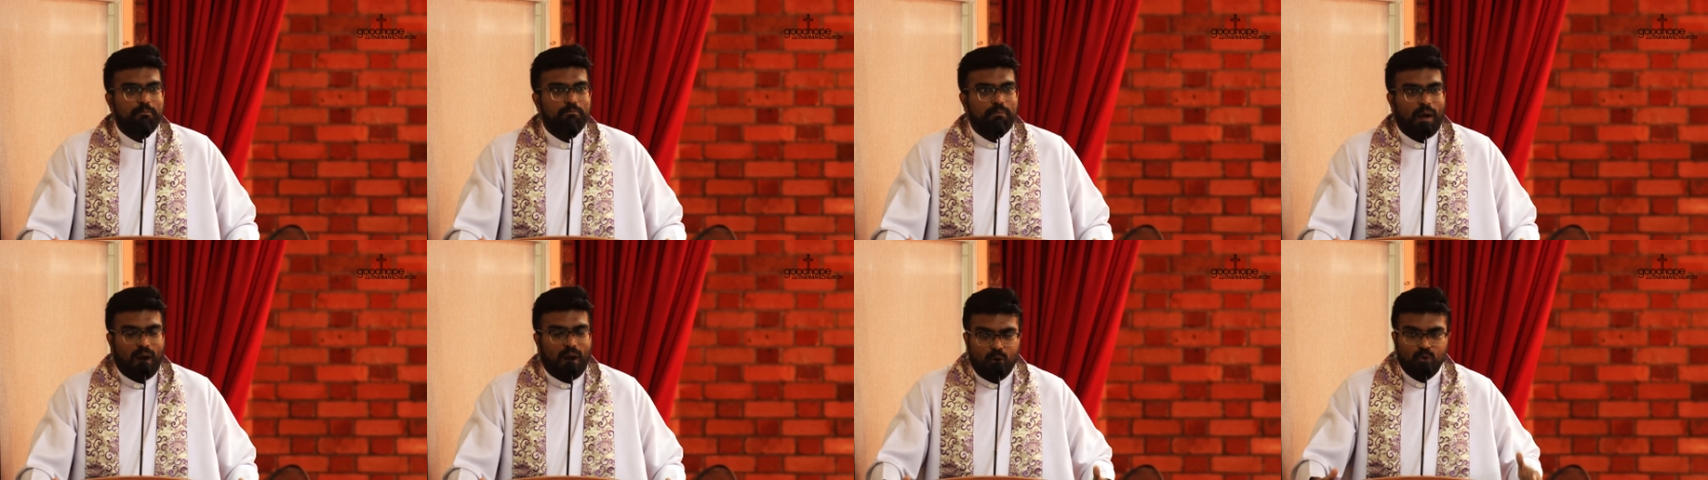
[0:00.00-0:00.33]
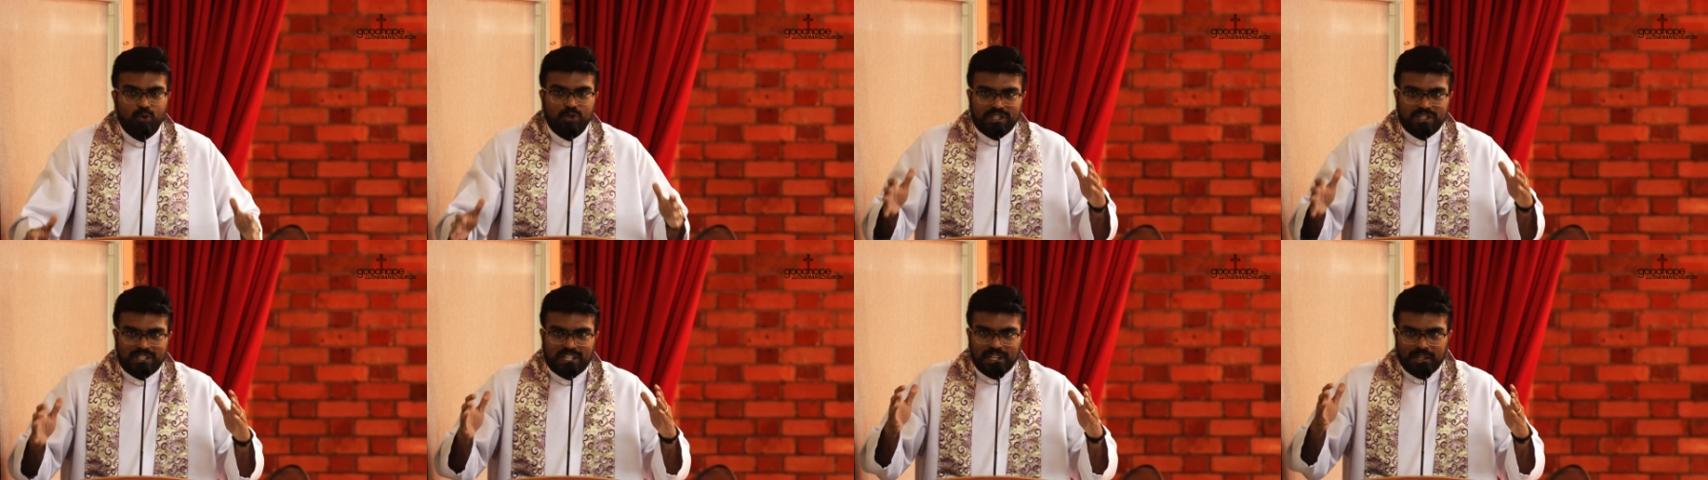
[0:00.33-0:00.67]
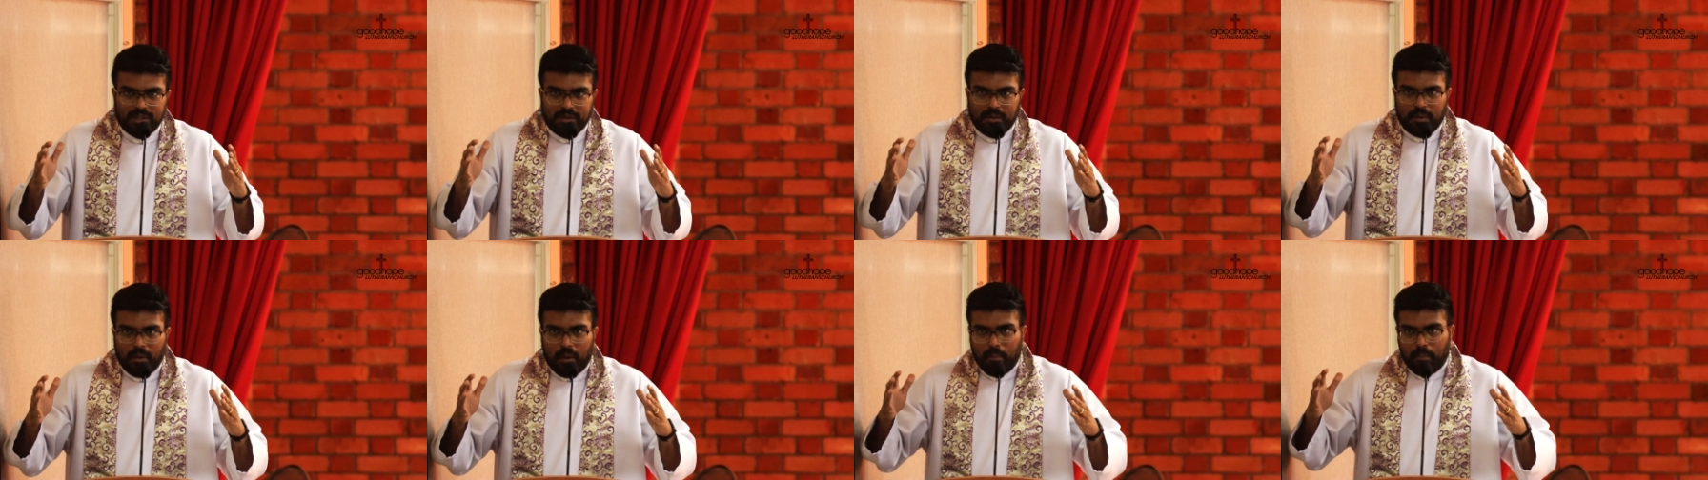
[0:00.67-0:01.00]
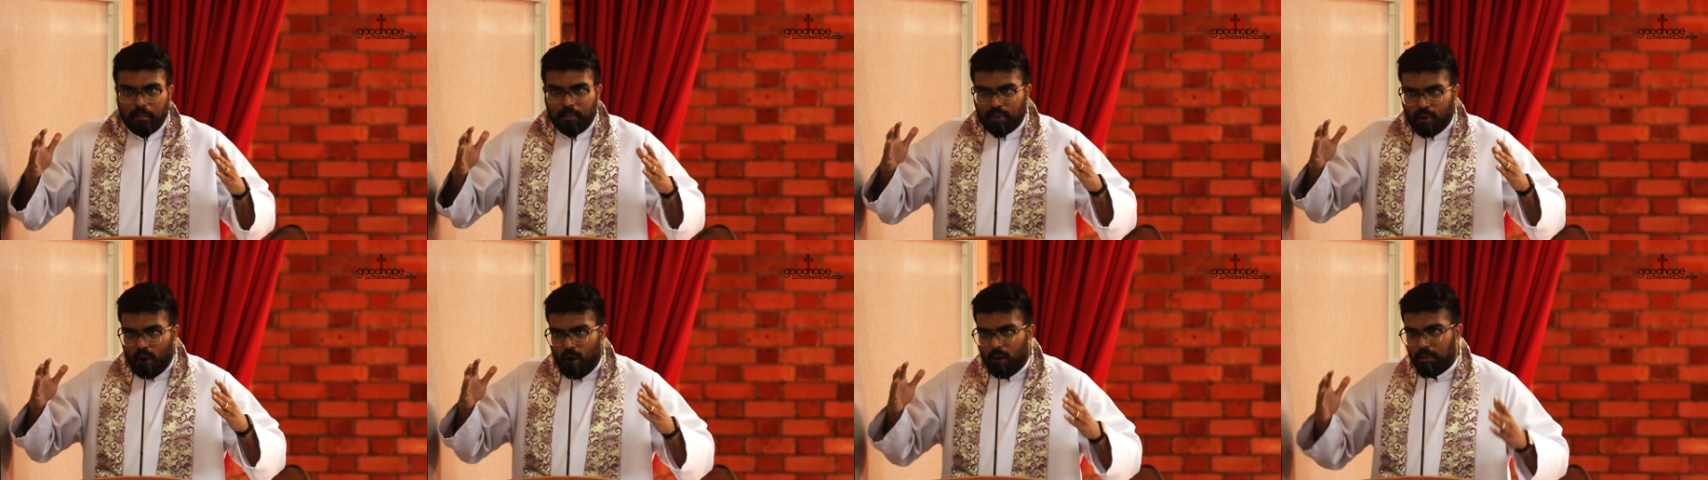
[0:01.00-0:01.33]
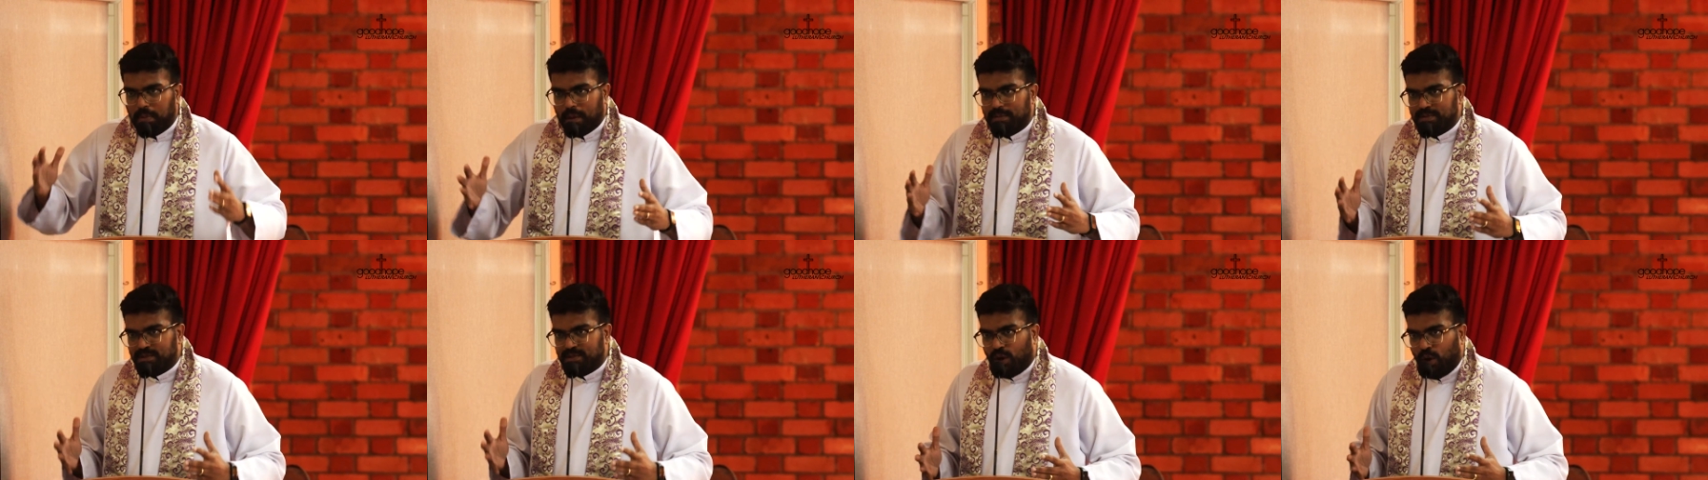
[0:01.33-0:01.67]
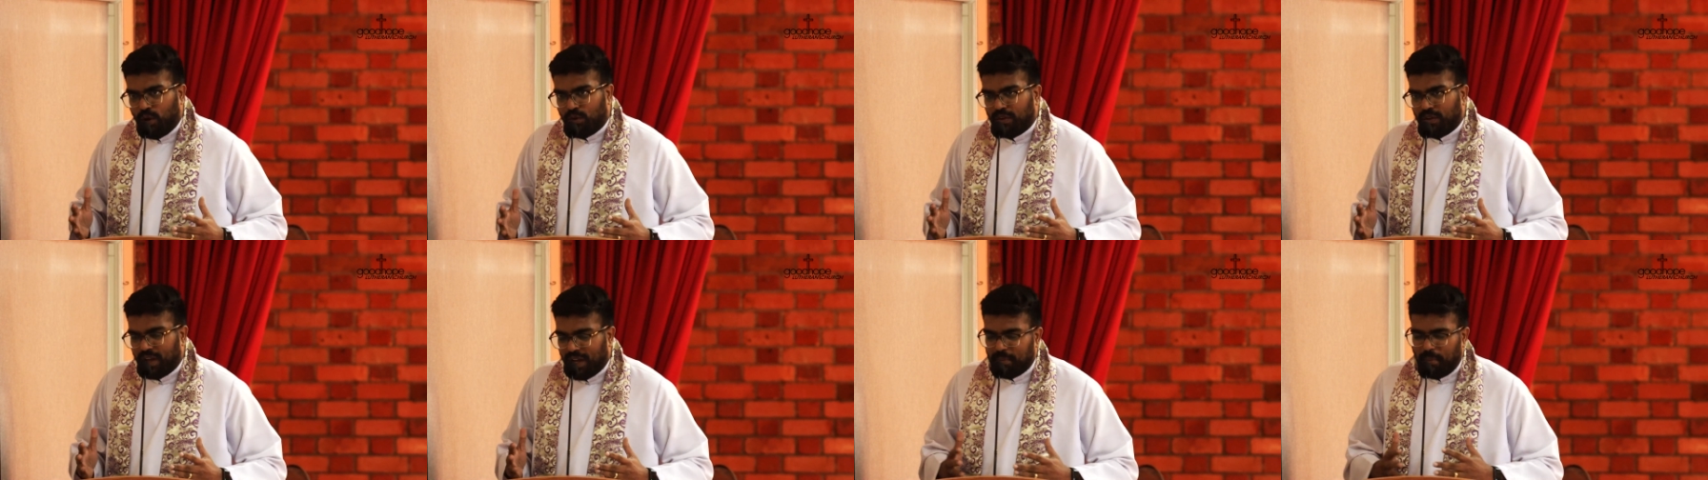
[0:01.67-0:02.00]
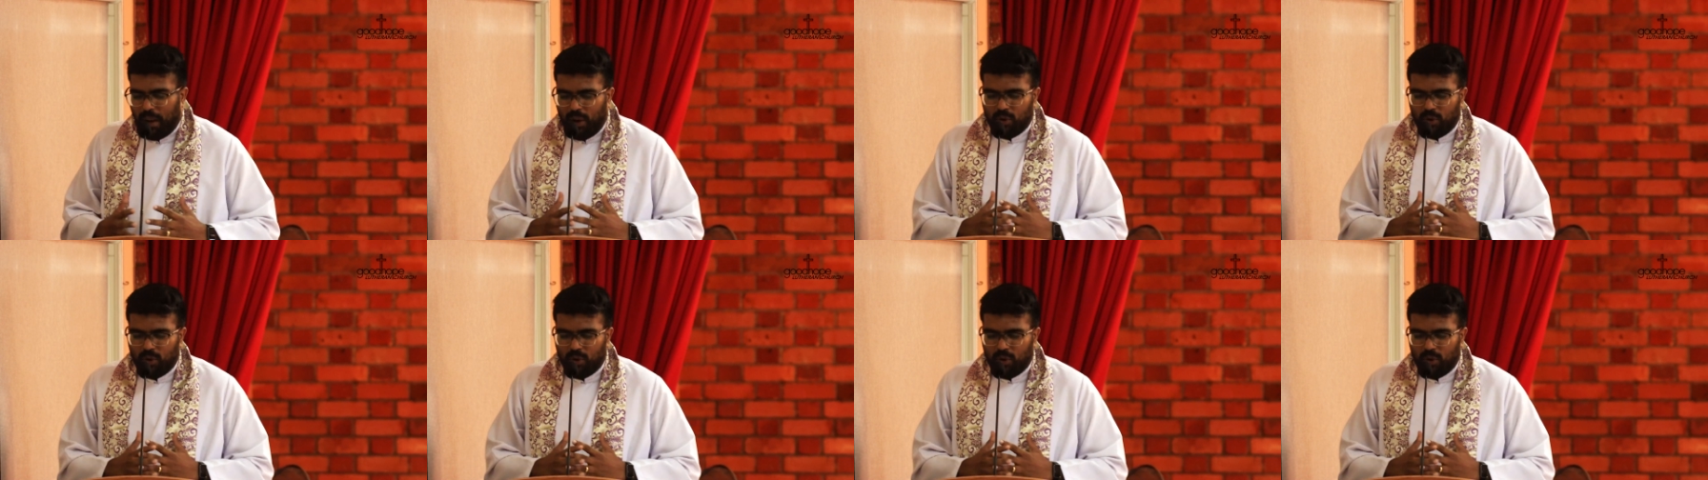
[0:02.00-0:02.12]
Mountain problems of a uh,